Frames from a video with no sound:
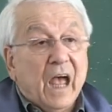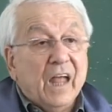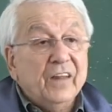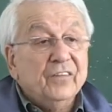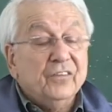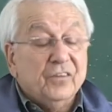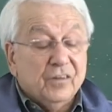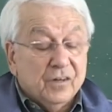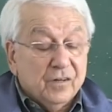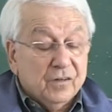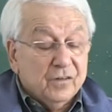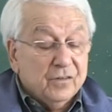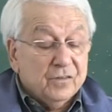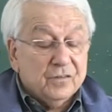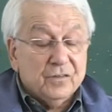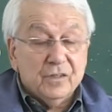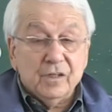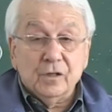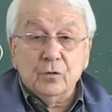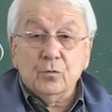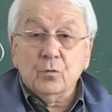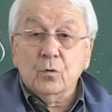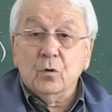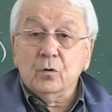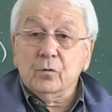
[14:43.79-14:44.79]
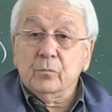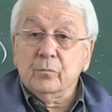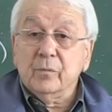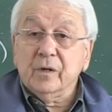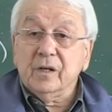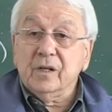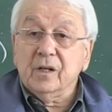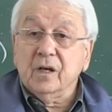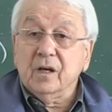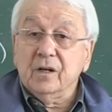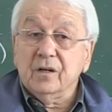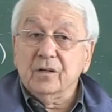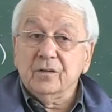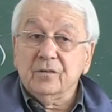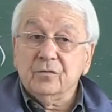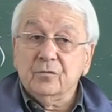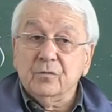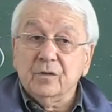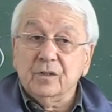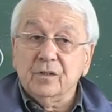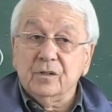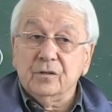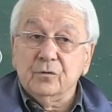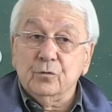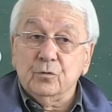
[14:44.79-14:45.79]
enters in quantum mechanics,
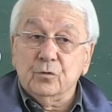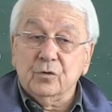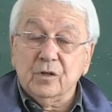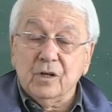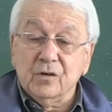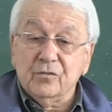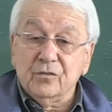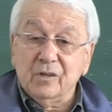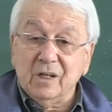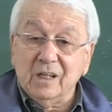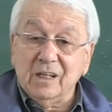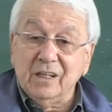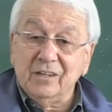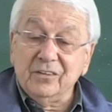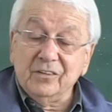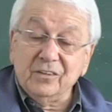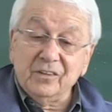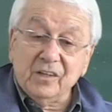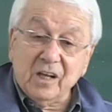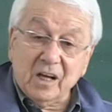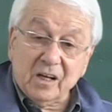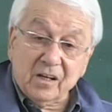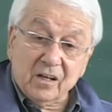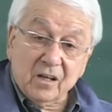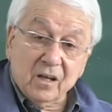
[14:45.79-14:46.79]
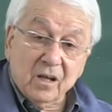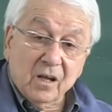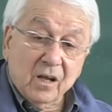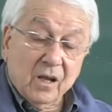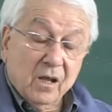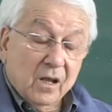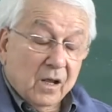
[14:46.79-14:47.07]
whether you can really detect